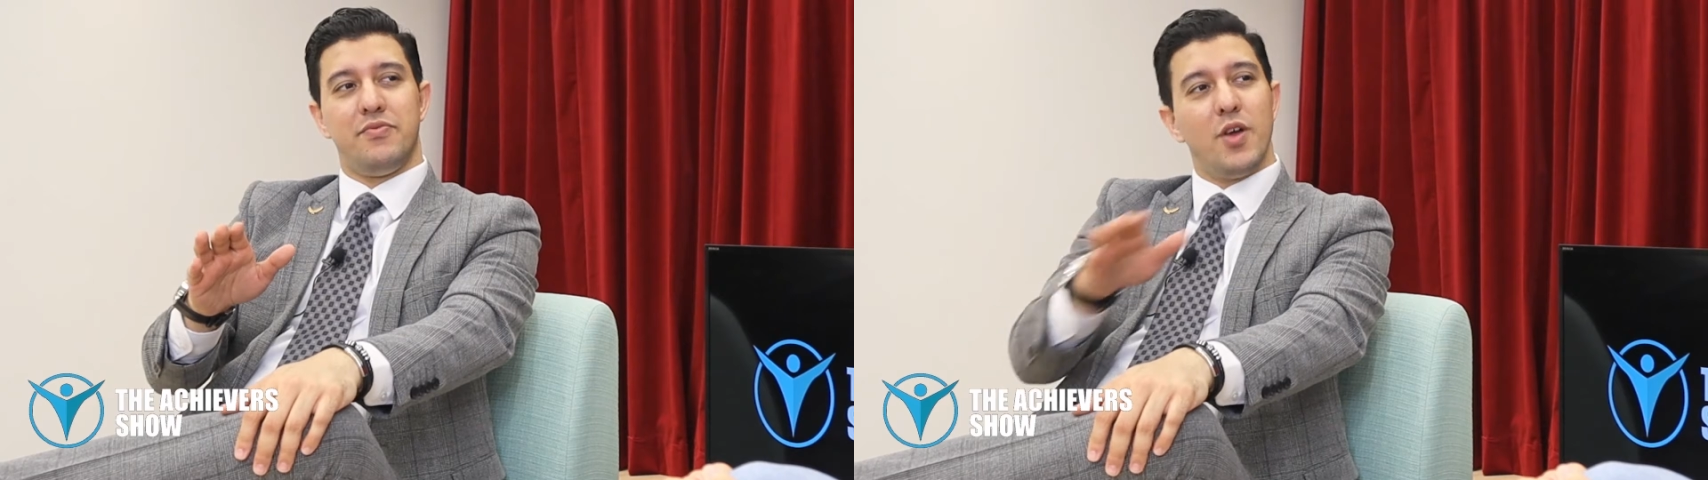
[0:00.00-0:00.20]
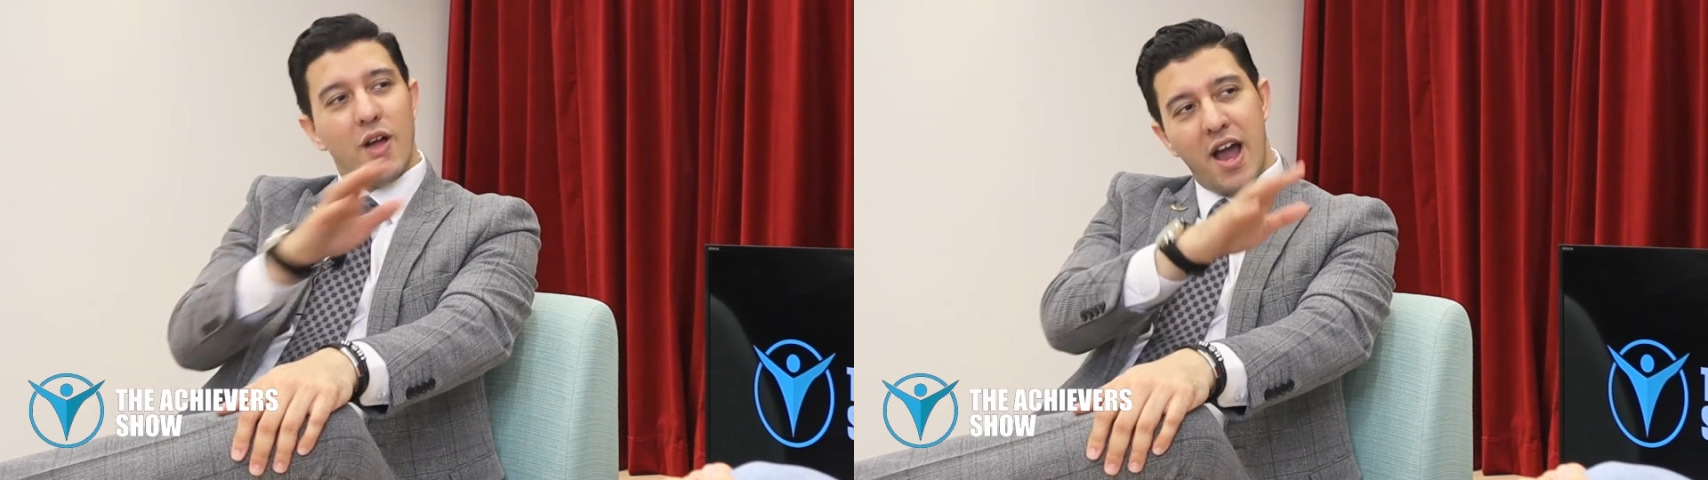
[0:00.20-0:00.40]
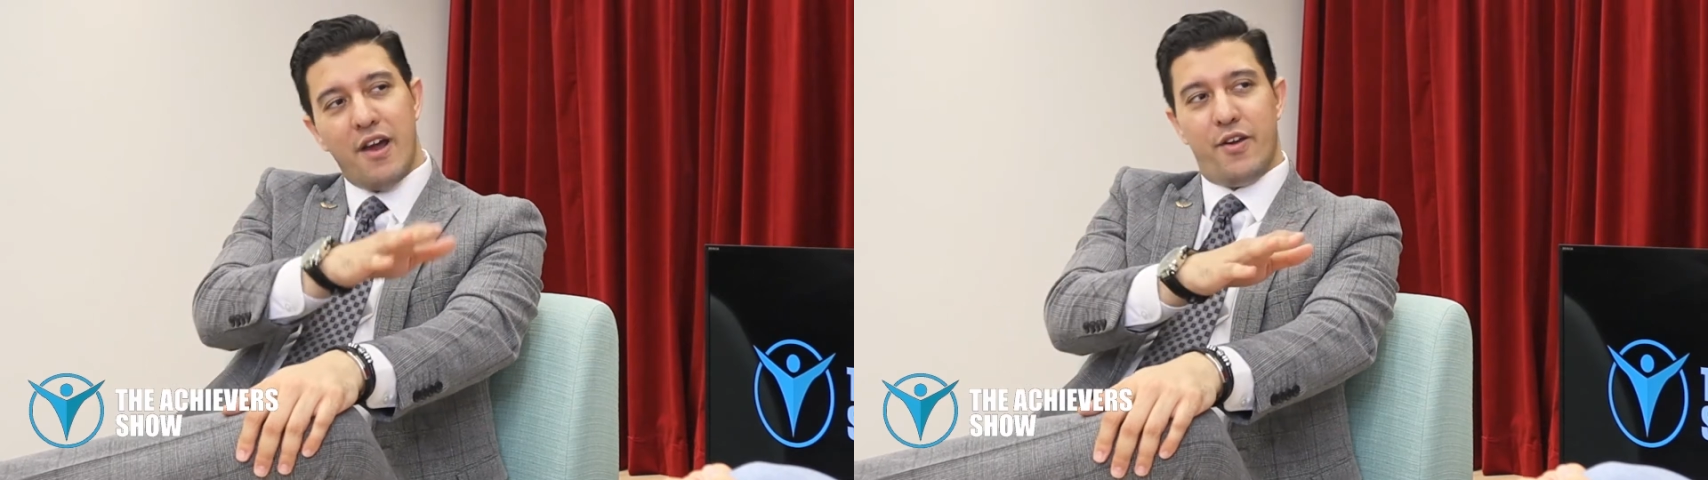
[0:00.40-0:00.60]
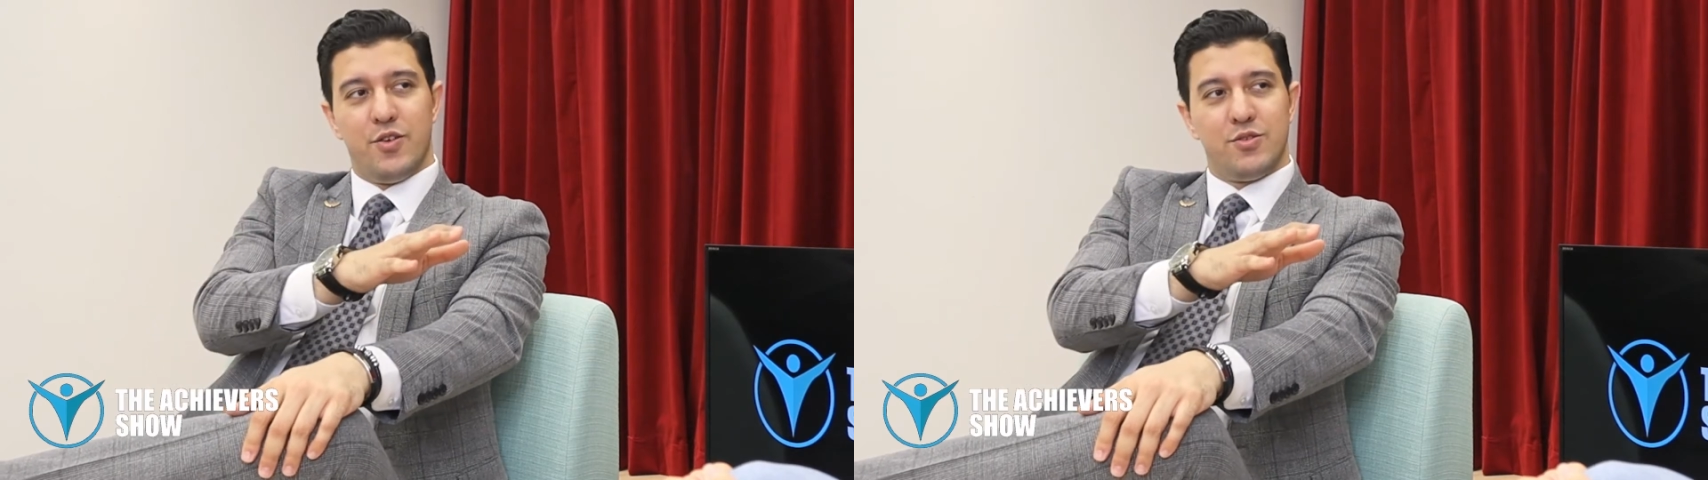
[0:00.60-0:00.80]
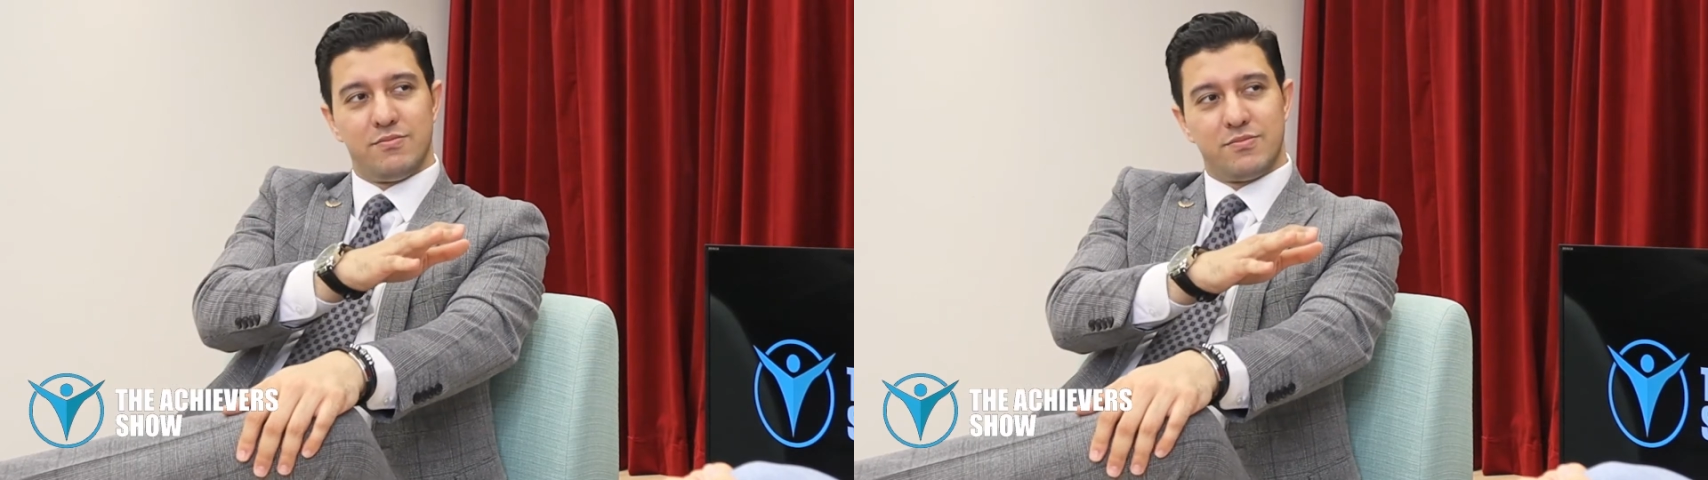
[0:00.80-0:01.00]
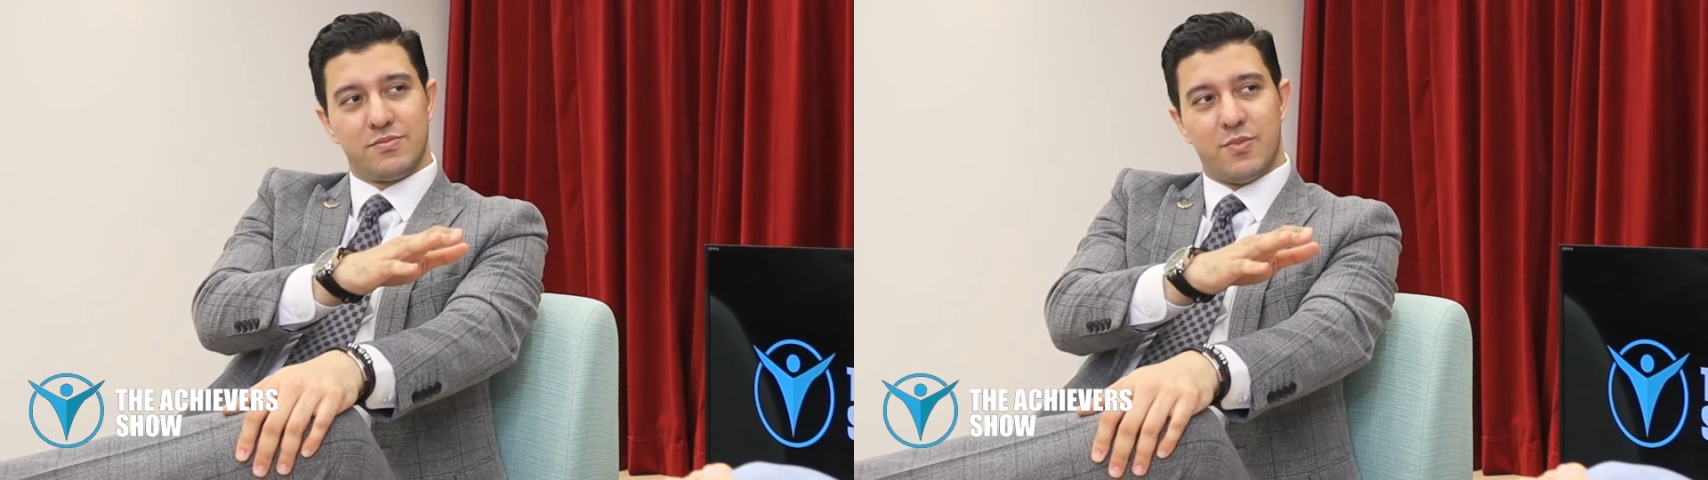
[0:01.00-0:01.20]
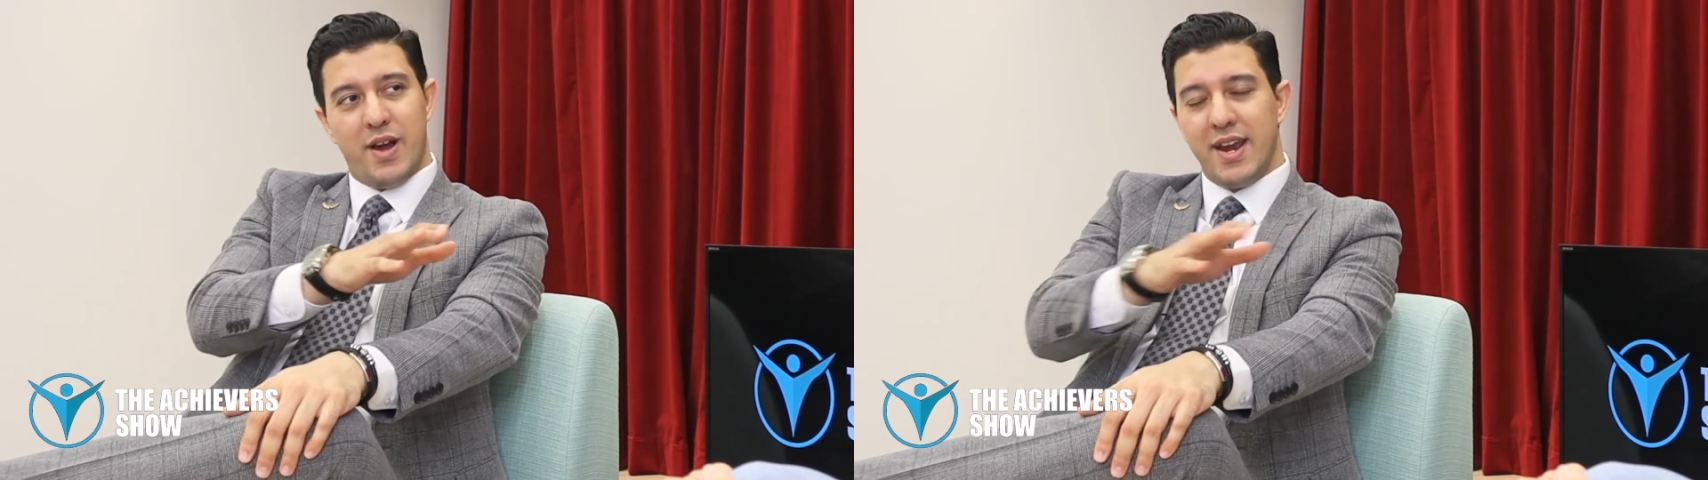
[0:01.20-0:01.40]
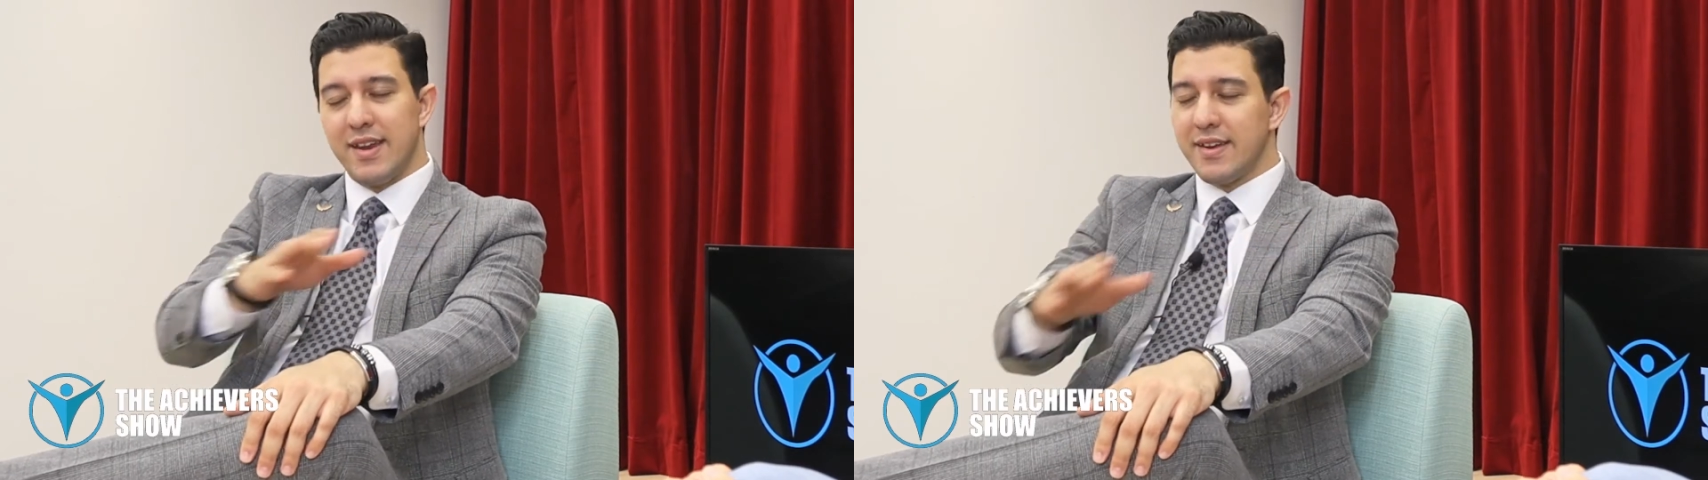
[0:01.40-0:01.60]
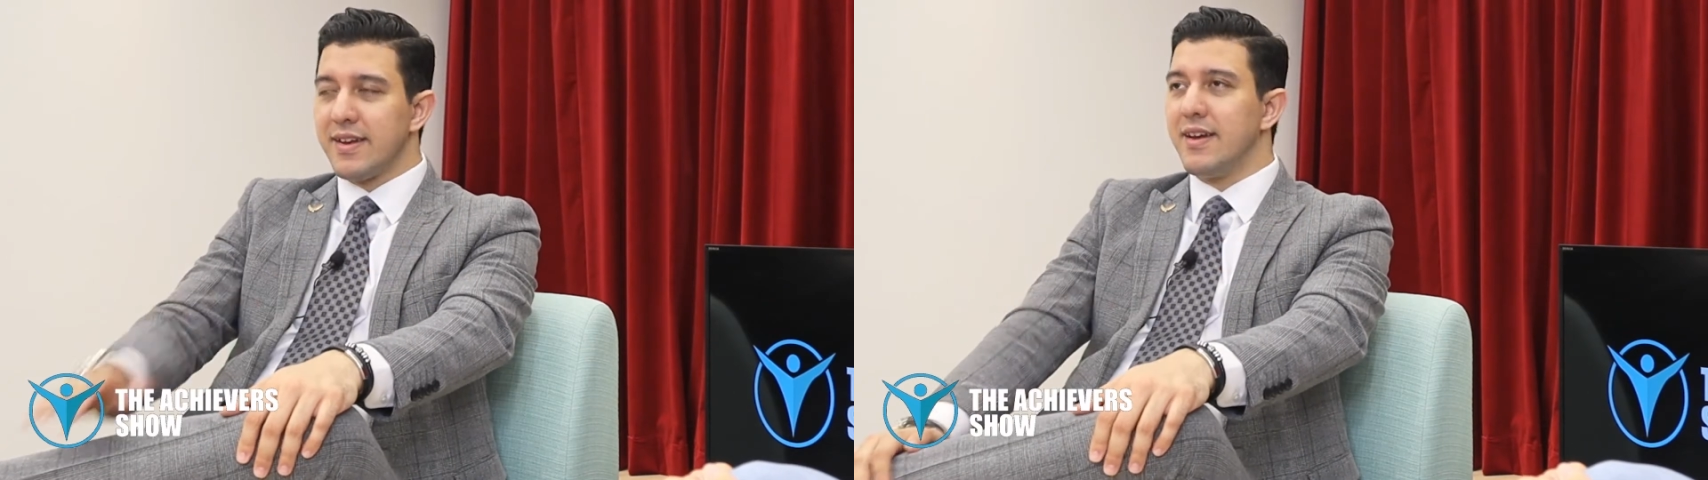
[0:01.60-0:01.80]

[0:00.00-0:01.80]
they'll hire you, right?